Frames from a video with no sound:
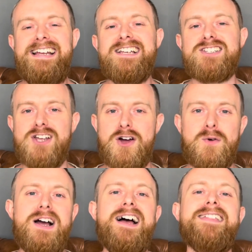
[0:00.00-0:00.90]

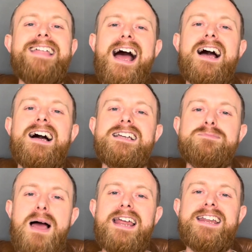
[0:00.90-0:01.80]
So that has
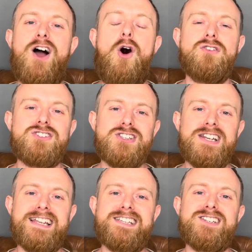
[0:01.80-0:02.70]
made it onto the
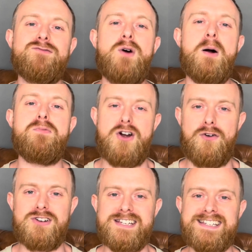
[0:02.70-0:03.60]
list of my
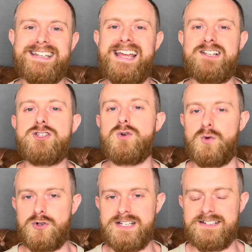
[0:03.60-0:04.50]
priorities to get
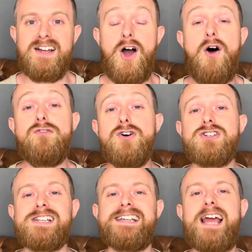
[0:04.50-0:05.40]
sorted.
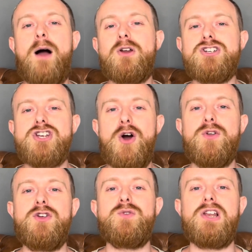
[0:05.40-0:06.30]
Firstly, I'm going to show
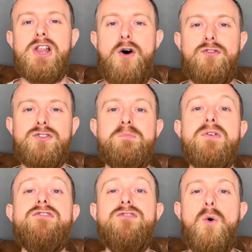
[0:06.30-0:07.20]
you the loft
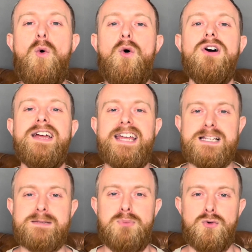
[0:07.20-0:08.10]
before it
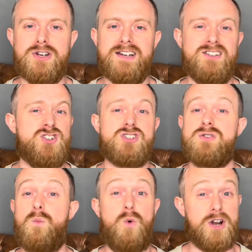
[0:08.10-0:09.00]
gets boarded, just
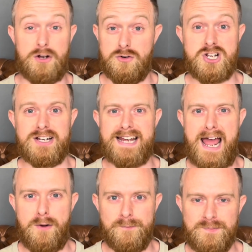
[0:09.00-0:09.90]
what it looks like
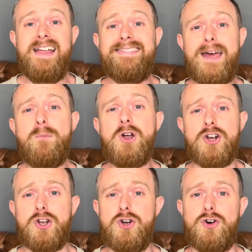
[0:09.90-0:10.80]
now. Then we're going
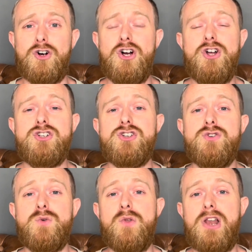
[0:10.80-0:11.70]
to cut
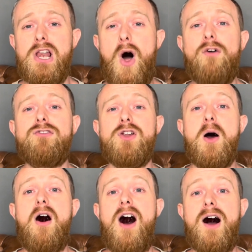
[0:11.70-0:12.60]
to the loft
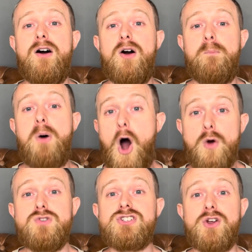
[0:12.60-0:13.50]

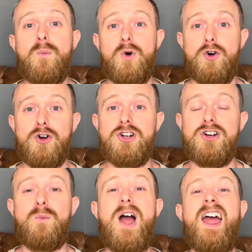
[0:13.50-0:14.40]
post work
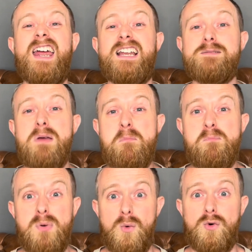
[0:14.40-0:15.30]
where it has been
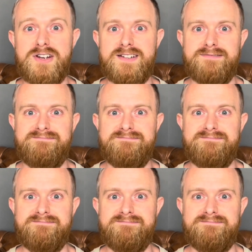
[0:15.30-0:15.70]
boarded.